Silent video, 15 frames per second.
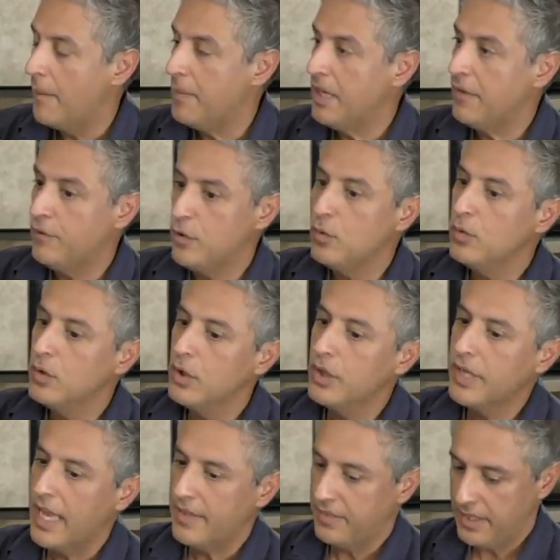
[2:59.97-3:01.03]
I mean, if you
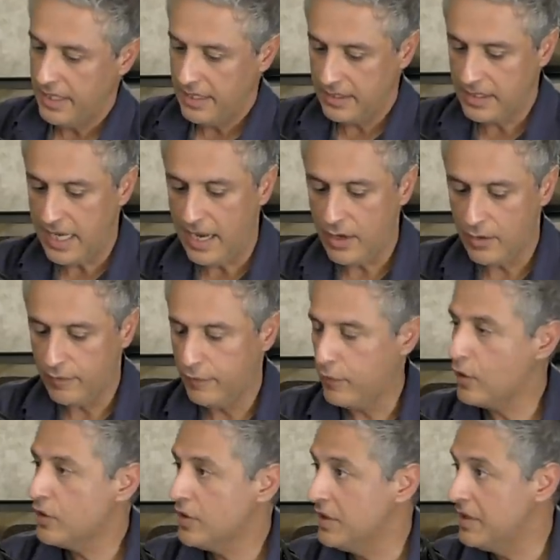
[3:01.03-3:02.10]
look at the entire
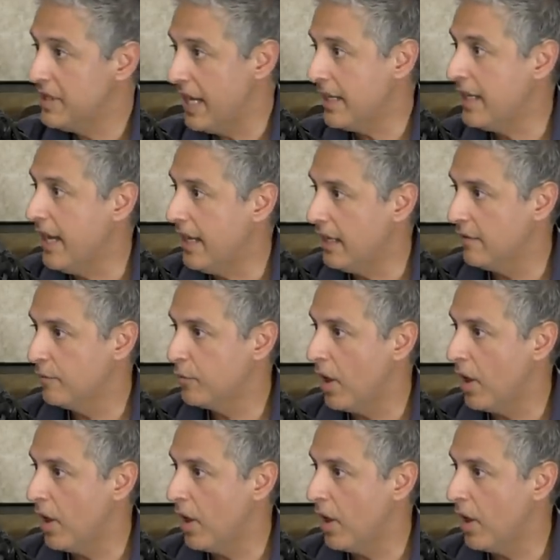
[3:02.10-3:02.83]
first decade of